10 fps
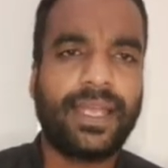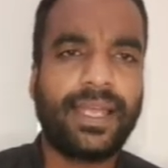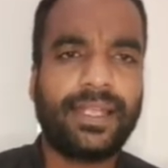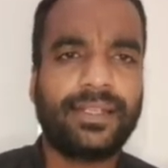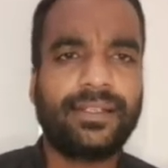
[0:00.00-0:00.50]

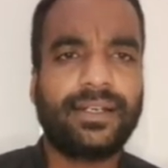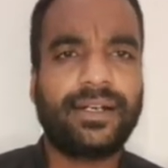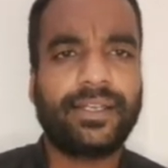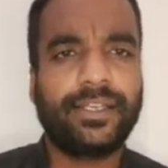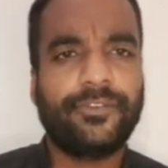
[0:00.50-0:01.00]
And
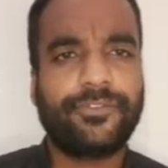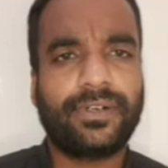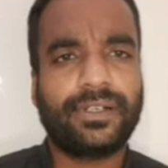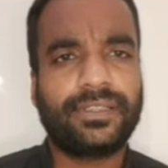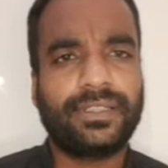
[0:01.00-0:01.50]
if
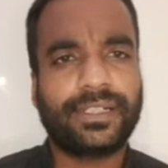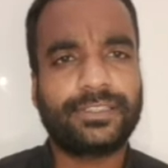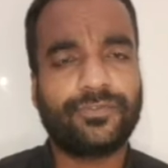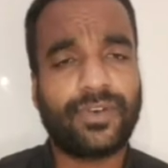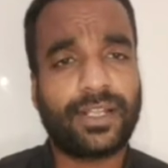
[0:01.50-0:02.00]
there
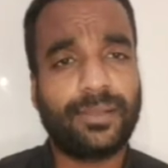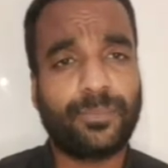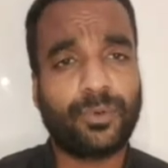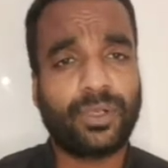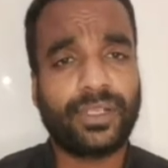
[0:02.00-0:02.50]
is
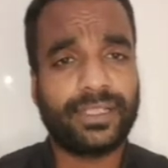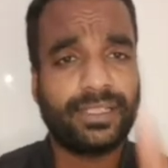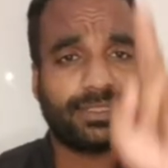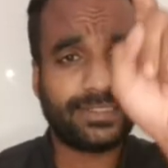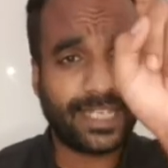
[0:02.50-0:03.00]
one pole in
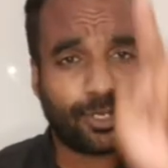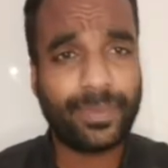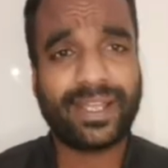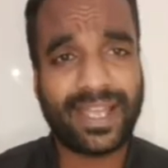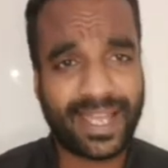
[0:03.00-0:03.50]
the J
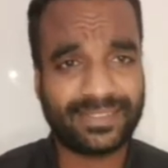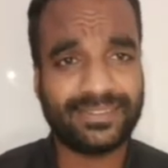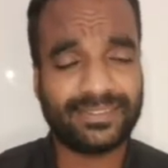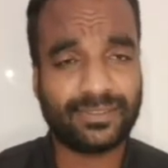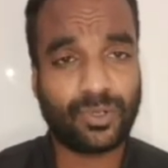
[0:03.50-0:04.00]
omega
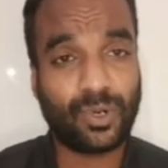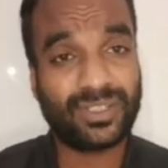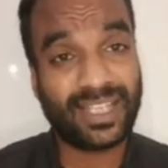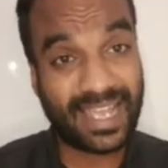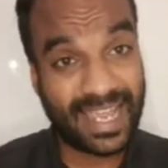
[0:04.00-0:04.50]
axis,
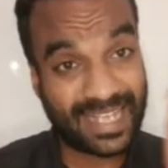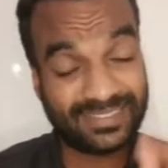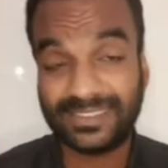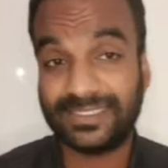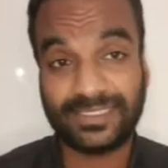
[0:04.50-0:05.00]
on the
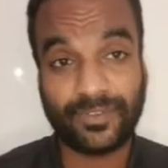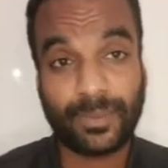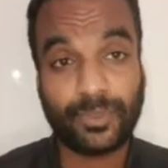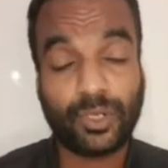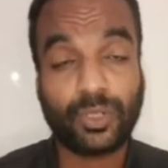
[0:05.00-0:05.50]
axis itself, I
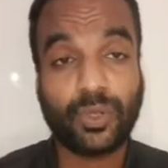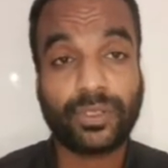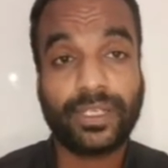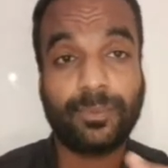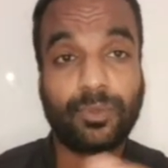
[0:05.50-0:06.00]
am not
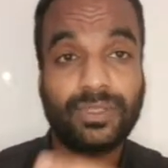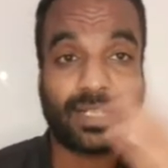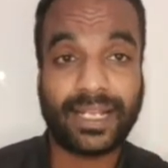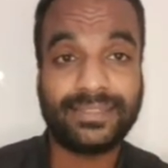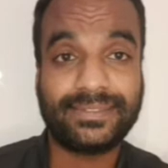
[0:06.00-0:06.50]
talking about the
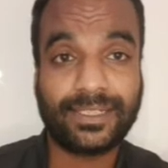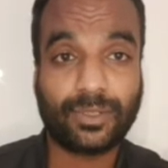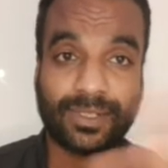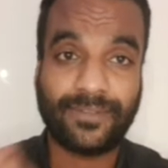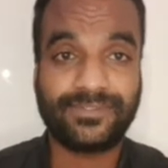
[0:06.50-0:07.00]
right side
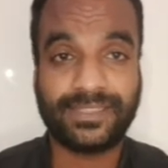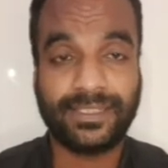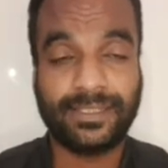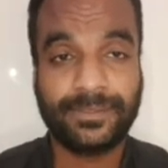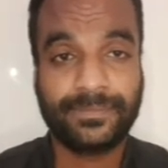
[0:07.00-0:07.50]
or left
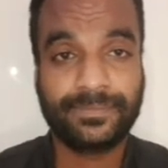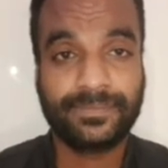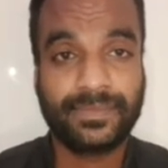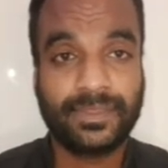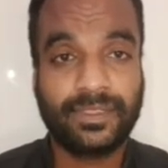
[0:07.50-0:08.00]
side.
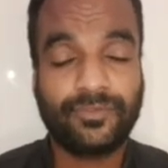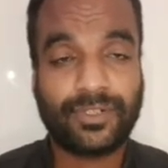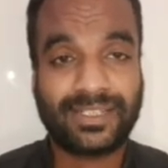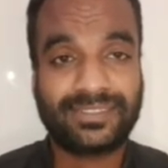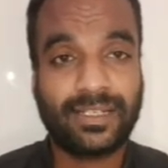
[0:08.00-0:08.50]

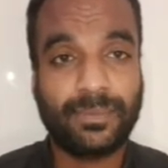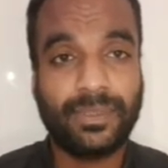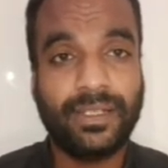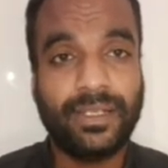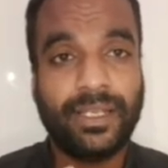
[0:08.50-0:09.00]
For
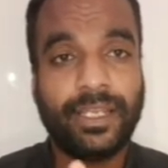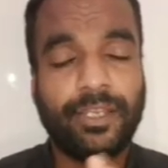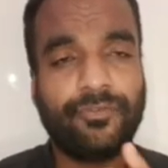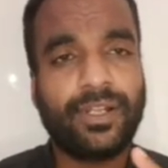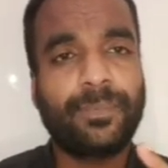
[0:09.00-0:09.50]
example,
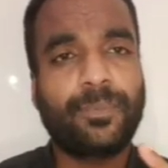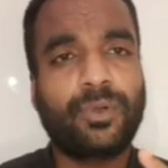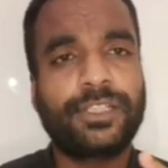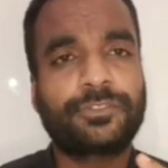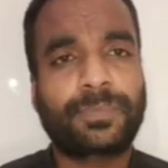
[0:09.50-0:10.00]
if one
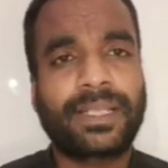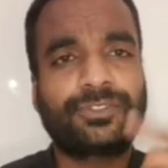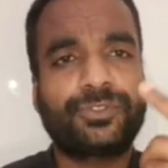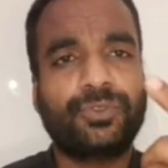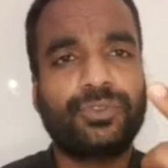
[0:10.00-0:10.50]
pole is
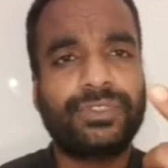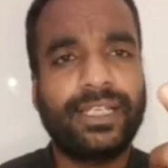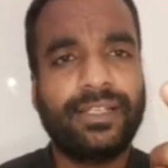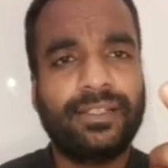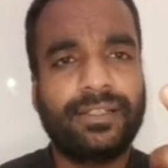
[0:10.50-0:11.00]
plus
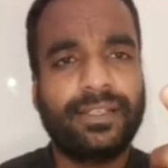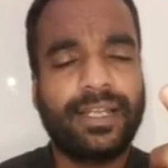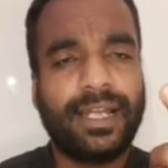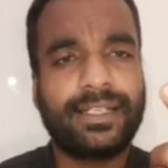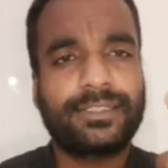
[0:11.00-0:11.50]
2j
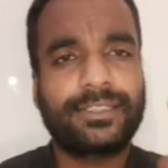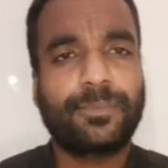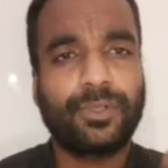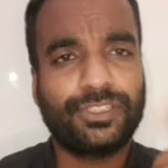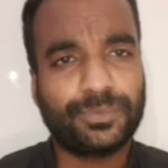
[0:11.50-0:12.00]
and other
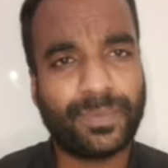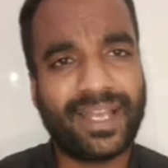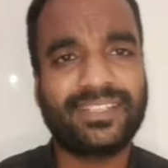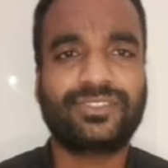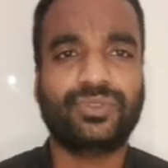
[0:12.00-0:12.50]
pole is
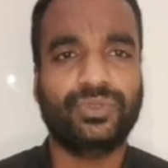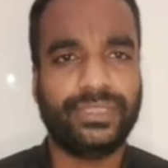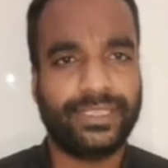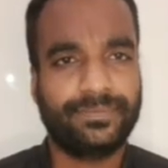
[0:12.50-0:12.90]
minus 2j.